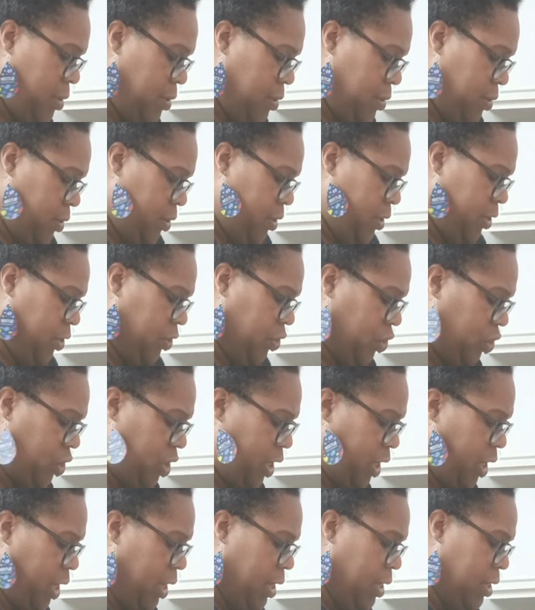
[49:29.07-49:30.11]
There's
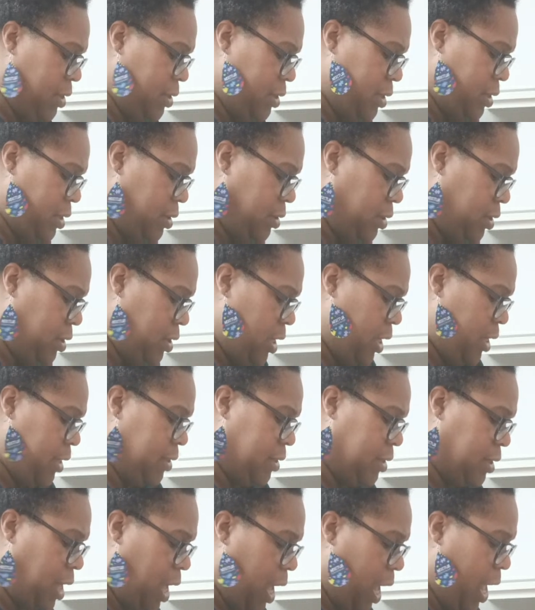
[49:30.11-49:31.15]
chickens and
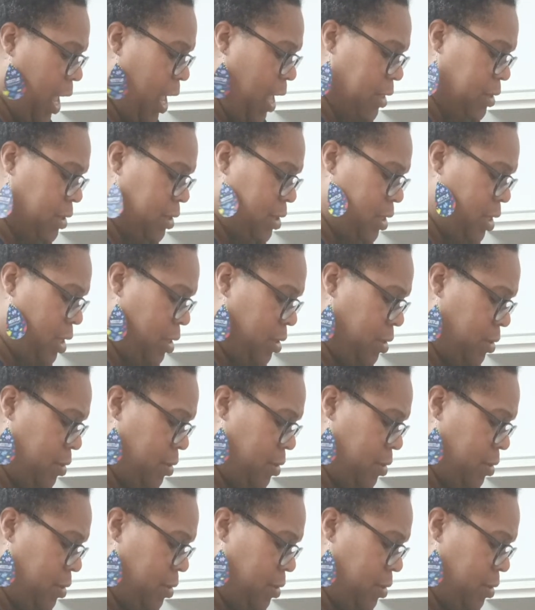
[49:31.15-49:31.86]
6 cats, and